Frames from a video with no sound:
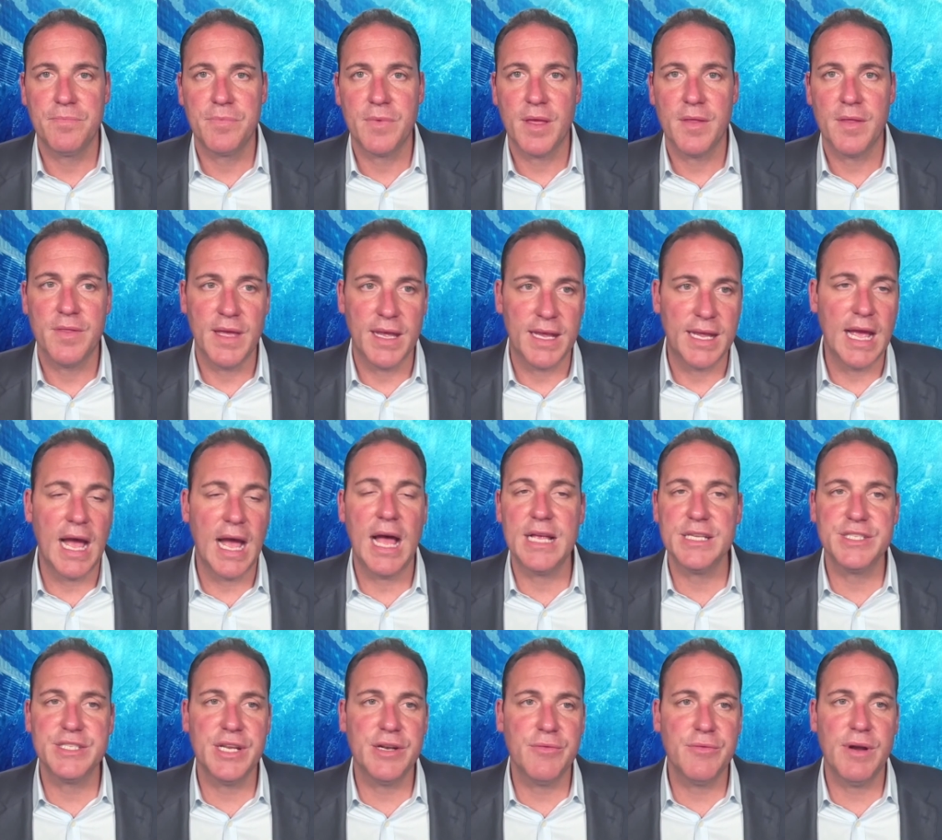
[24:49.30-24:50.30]
The
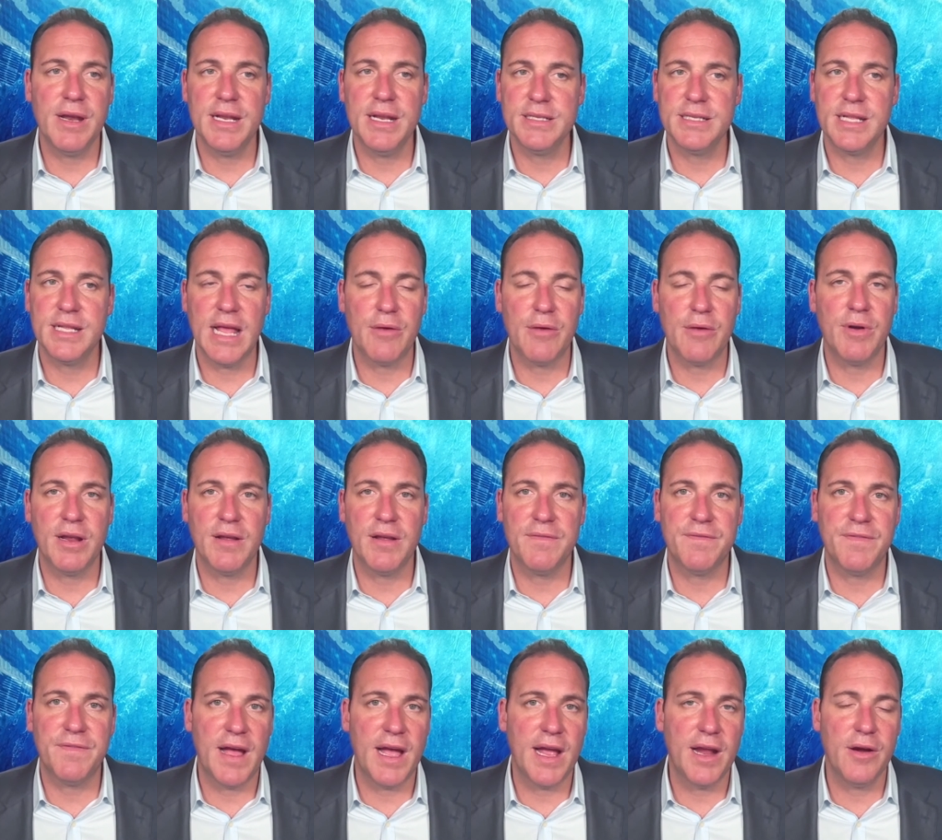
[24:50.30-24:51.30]
Gazan ring to that ring of
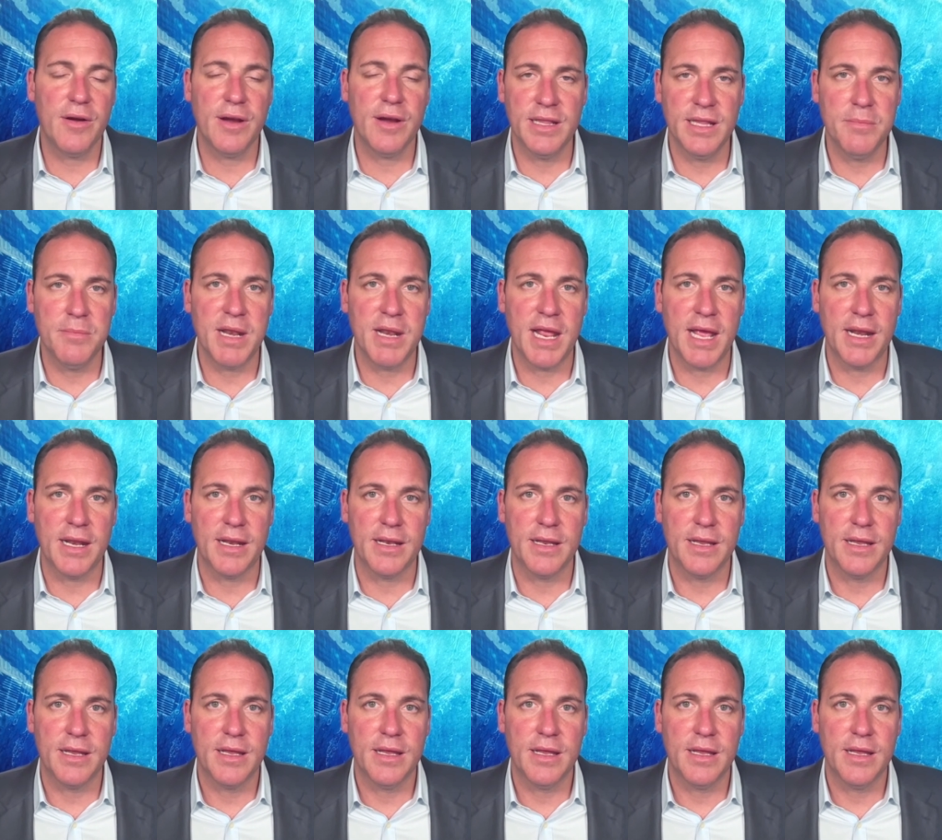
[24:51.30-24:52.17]
fire eliminated.